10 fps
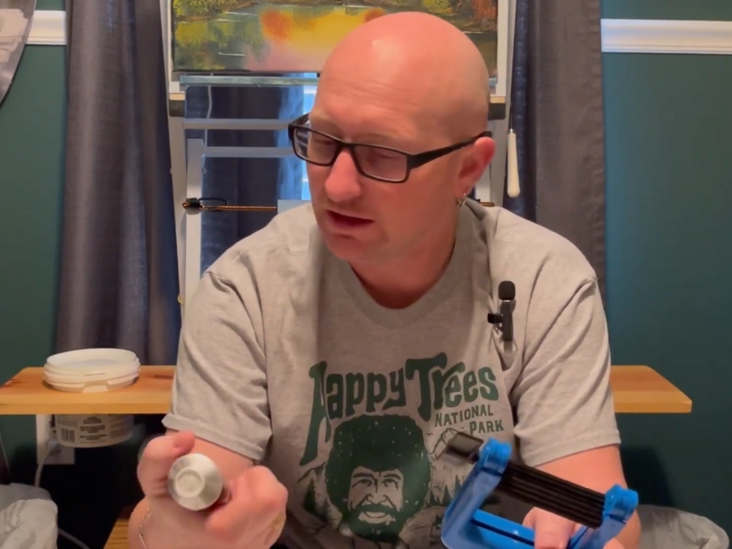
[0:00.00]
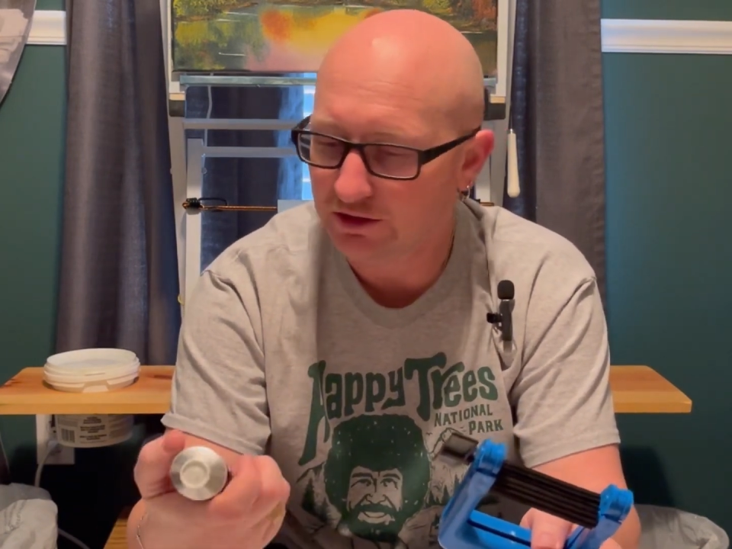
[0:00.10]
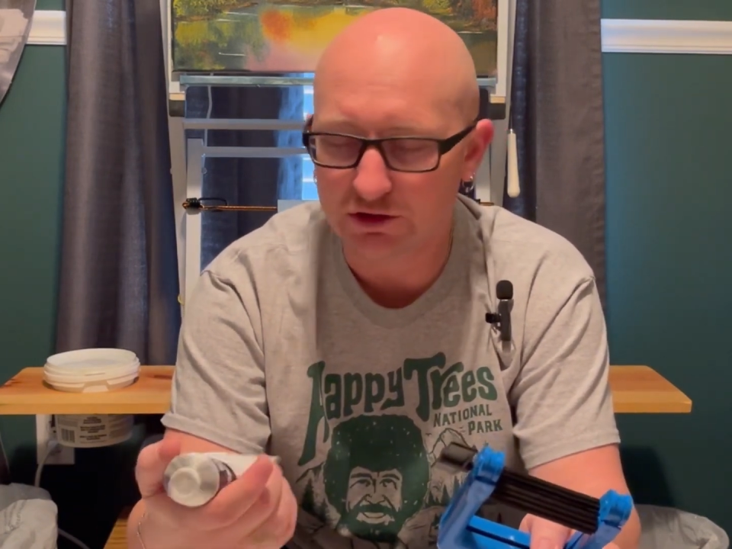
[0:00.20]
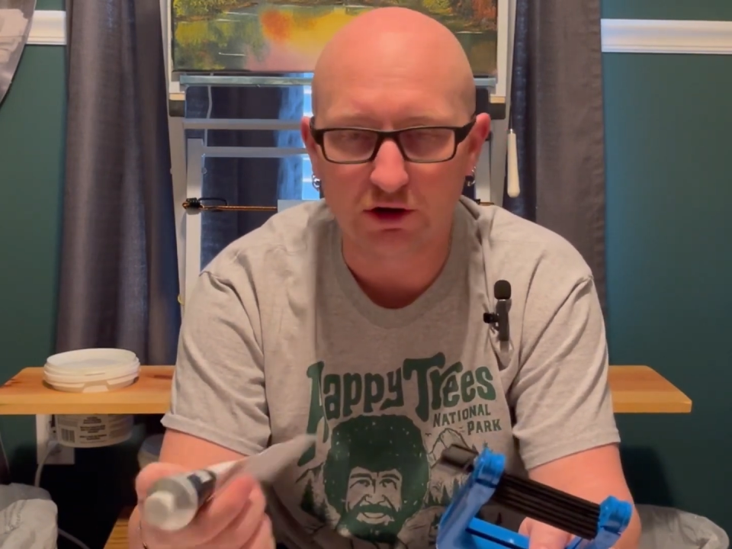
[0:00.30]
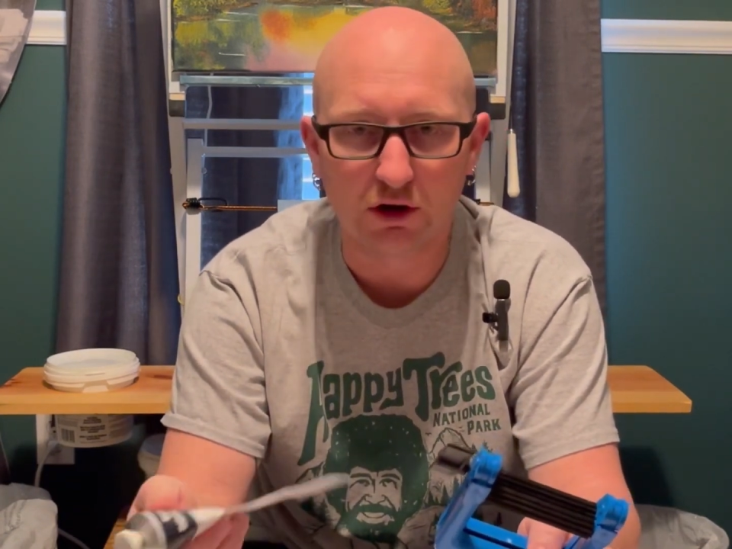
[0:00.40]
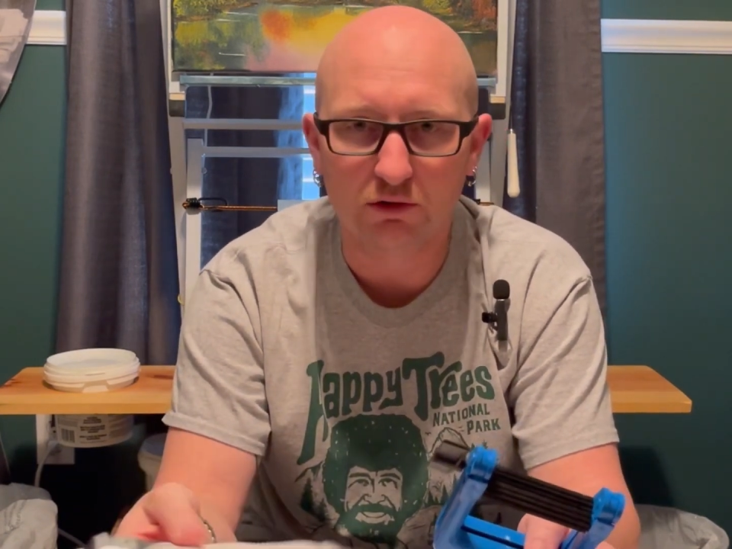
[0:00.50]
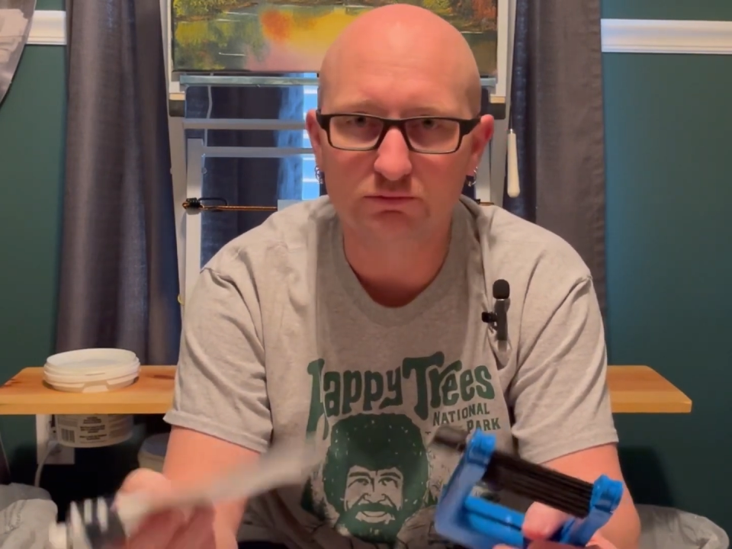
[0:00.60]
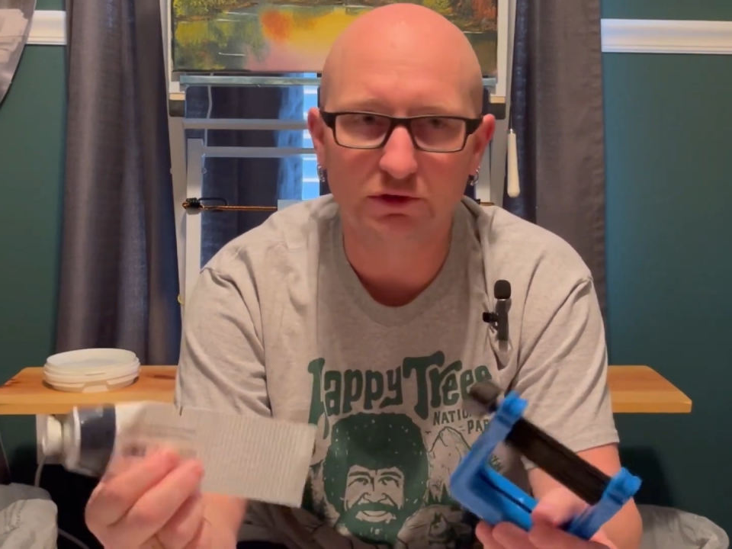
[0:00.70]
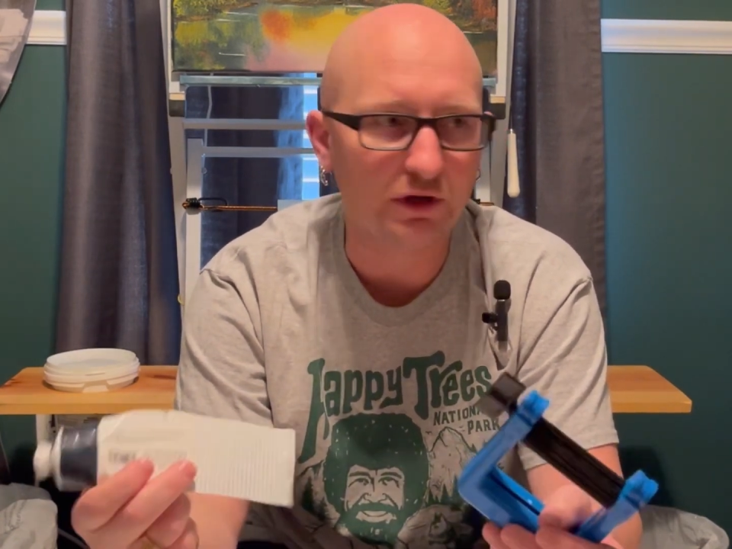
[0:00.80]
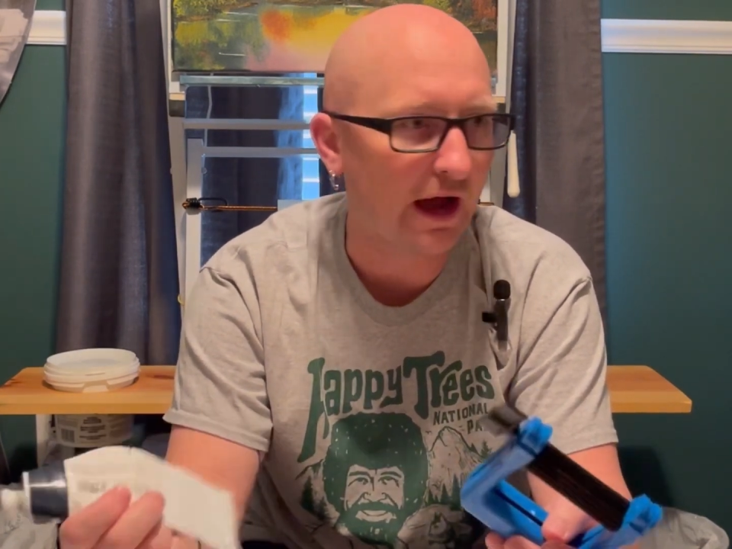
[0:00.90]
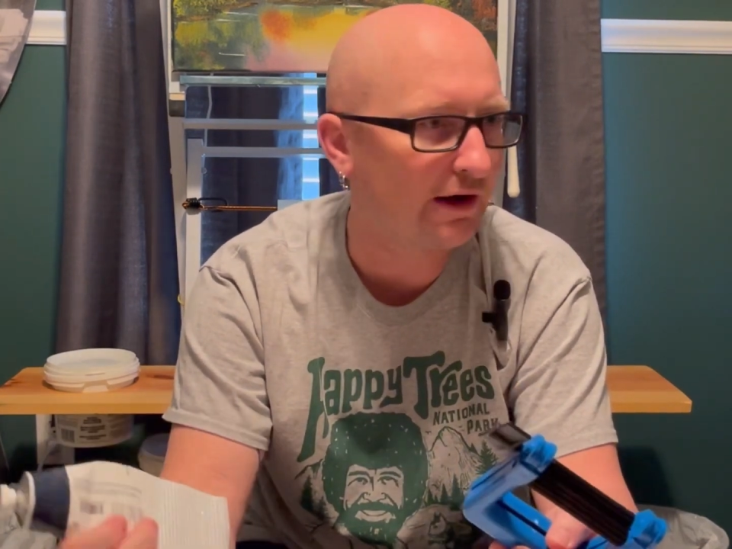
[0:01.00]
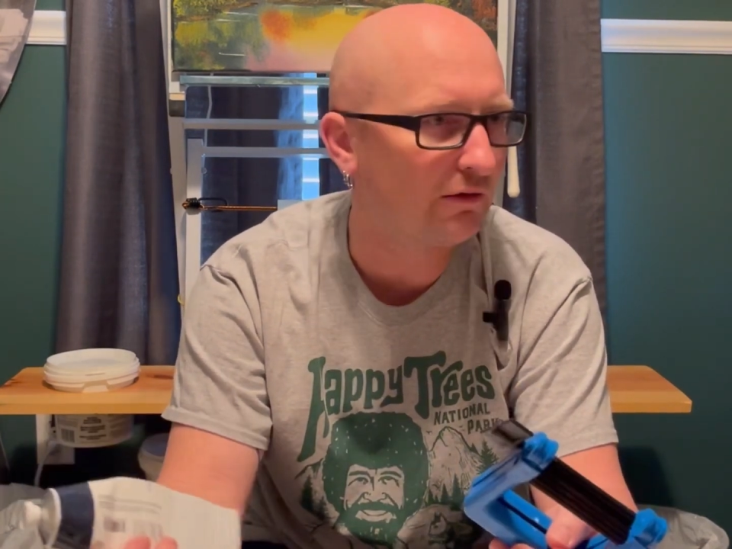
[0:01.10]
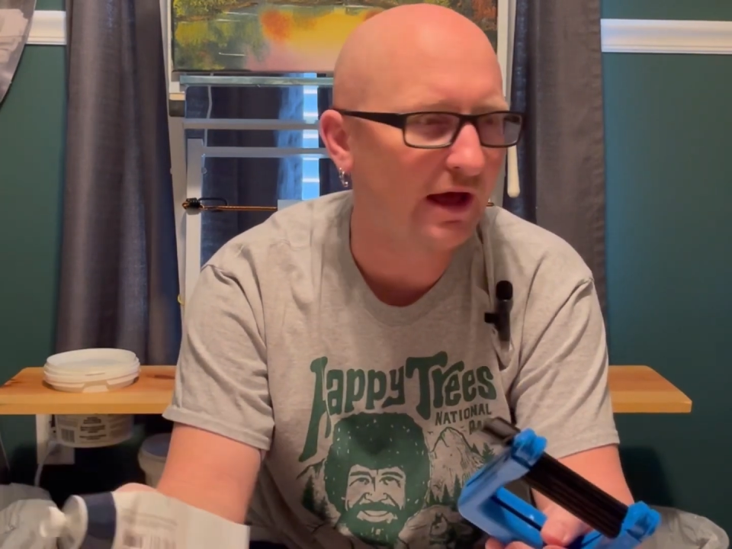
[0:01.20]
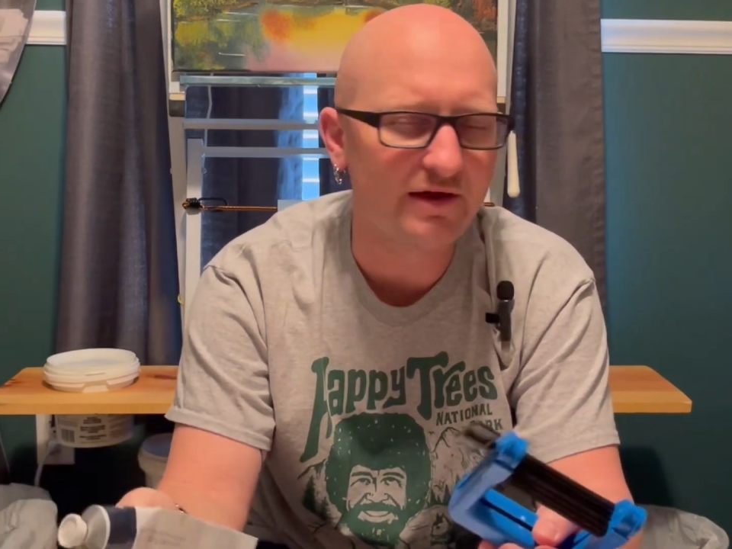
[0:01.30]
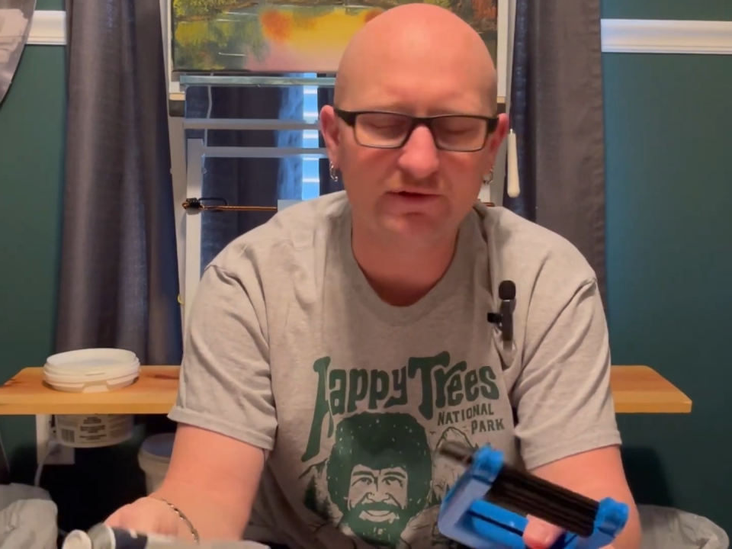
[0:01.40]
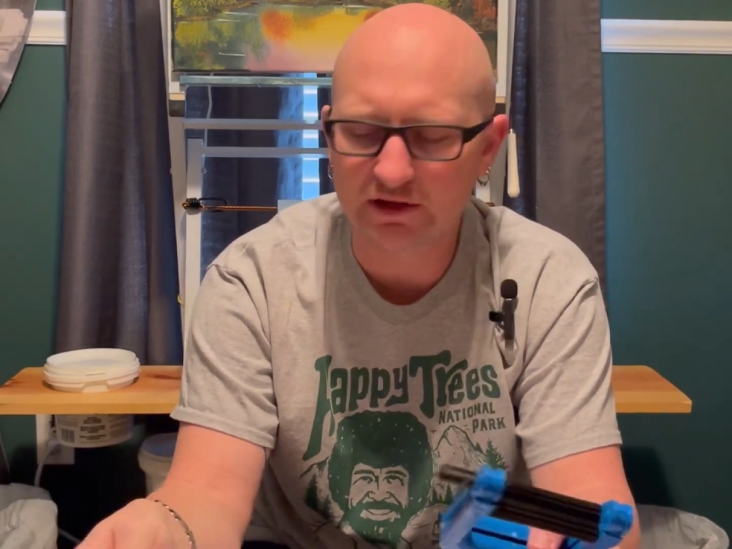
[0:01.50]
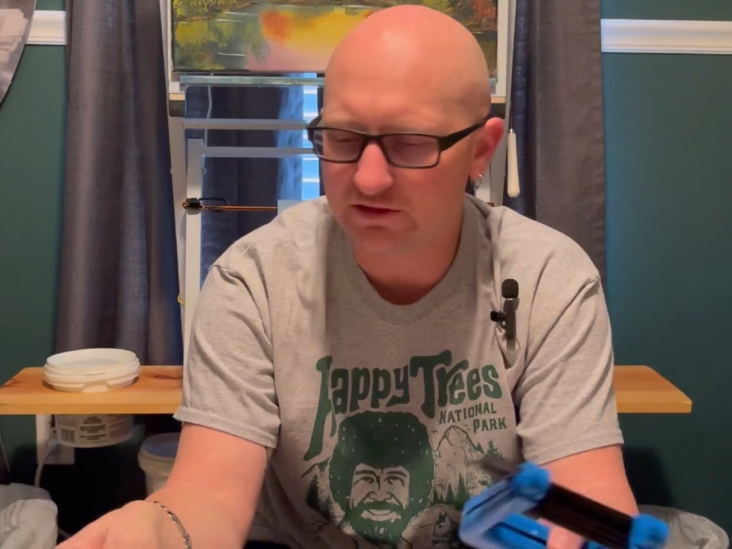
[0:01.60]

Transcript: You don't. I don't have any